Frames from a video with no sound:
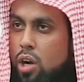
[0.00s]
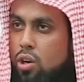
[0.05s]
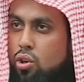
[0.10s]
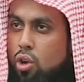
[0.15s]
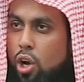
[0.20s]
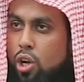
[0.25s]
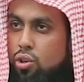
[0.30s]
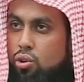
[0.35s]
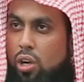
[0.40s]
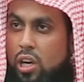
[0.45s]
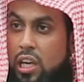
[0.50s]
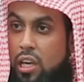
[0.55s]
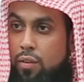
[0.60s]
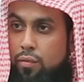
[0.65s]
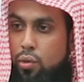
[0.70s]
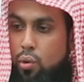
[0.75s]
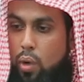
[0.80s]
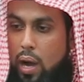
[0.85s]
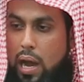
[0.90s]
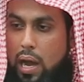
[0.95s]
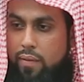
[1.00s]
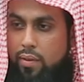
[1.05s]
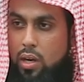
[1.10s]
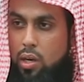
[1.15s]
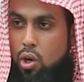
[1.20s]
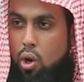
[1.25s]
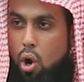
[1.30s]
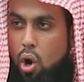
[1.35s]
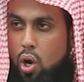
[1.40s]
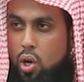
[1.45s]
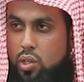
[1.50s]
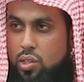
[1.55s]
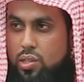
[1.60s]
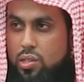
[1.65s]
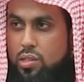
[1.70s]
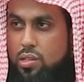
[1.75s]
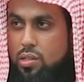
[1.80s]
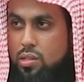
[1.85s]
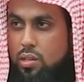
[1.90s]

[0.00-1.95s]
not going to leave you. I will cause